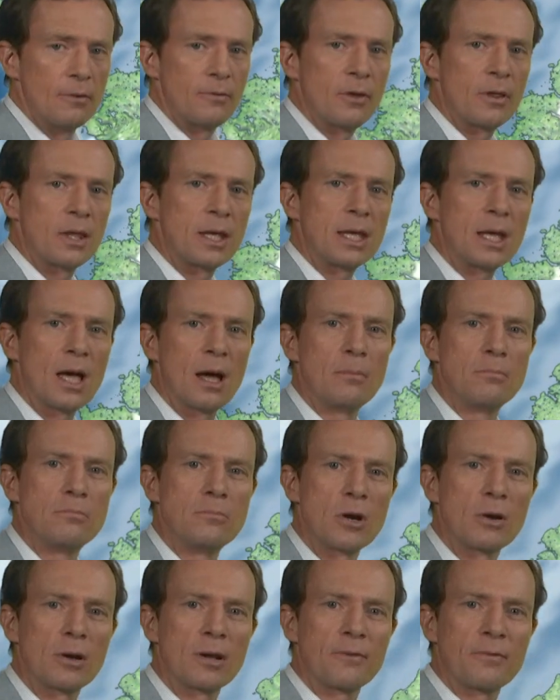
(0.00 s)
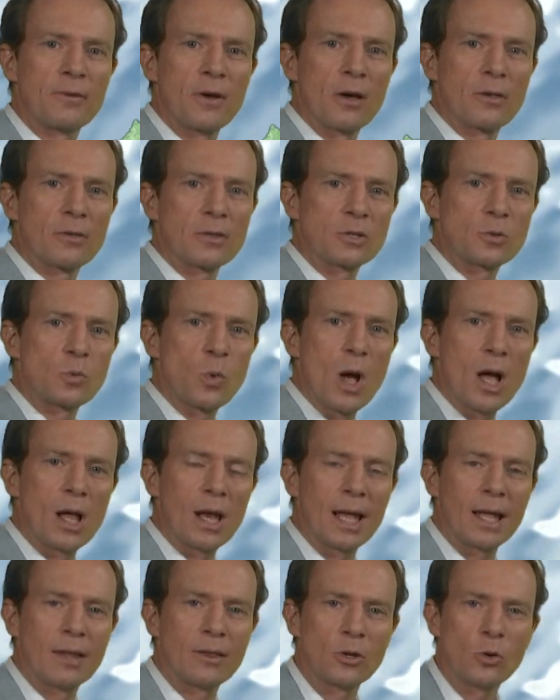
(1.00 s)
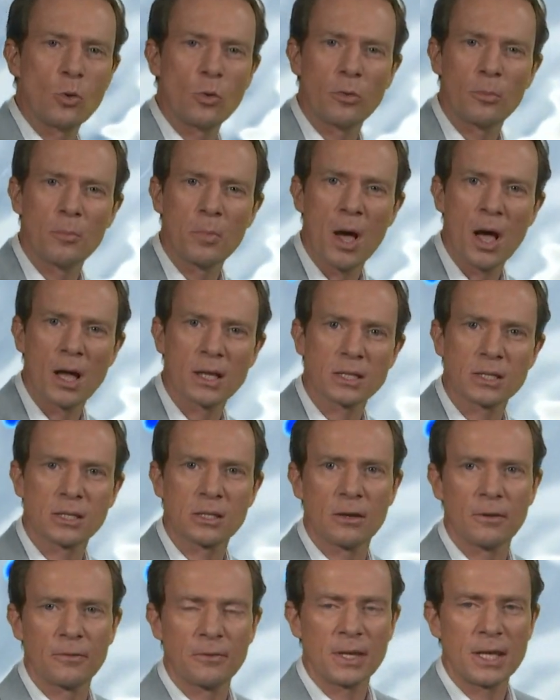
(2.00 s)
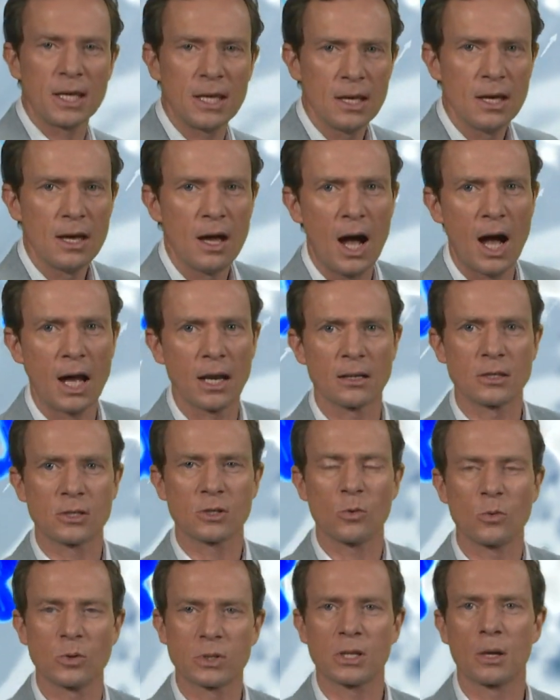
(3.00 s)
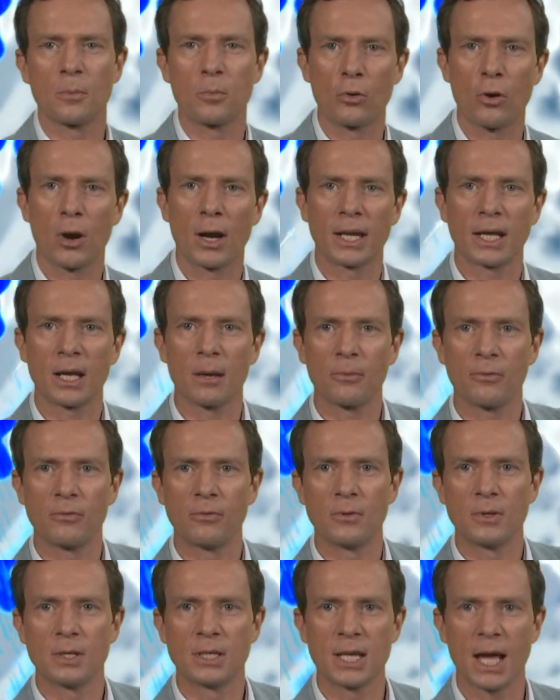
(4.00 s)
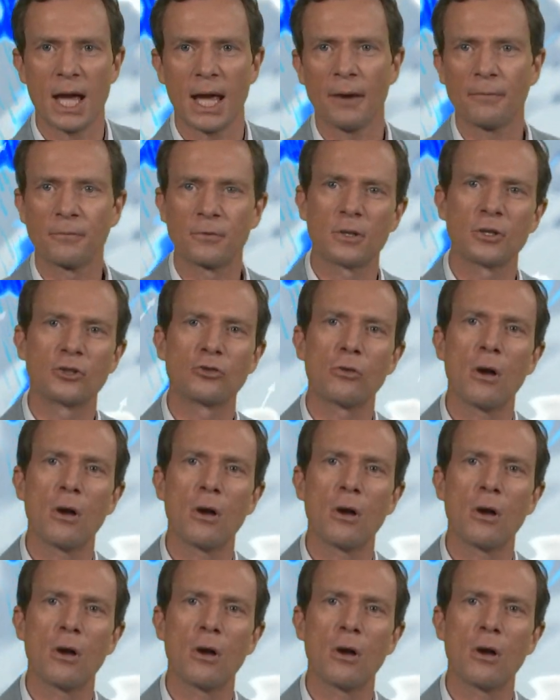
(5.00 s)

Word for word: for the uh, Moray Firth as well, and the northern parts of the Highlands also brightening up through the day. After a